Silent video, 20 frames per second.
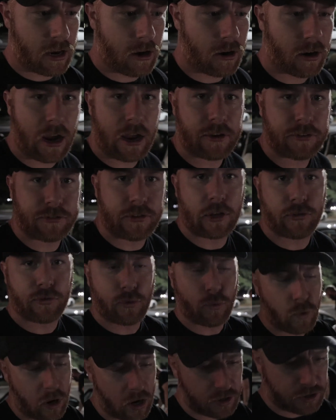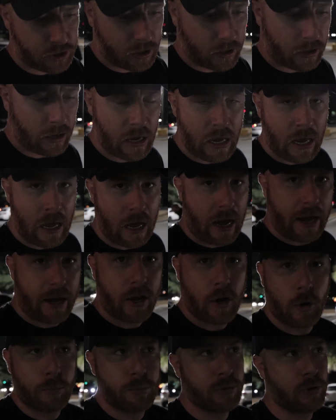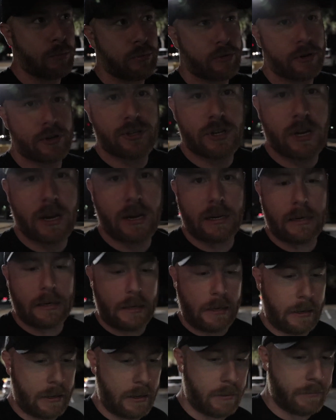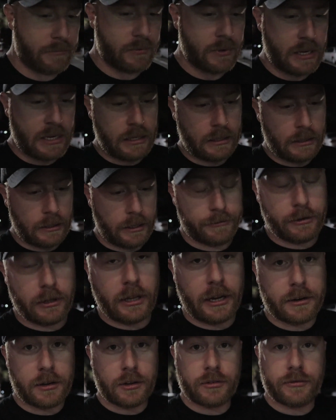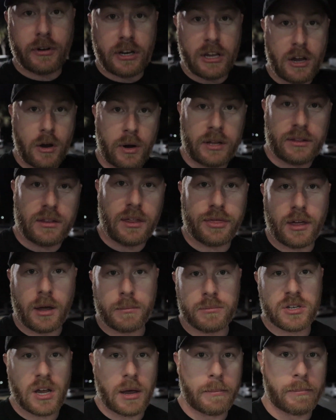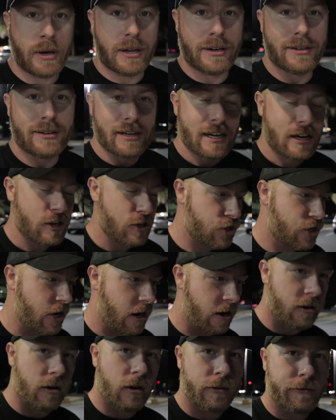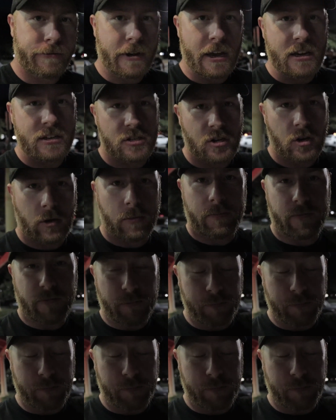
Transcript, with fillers: here, guys. Thanks for watching. I hope you appreciate it. Um, if you like this video, hit the thumbs up button, share it on Facebook,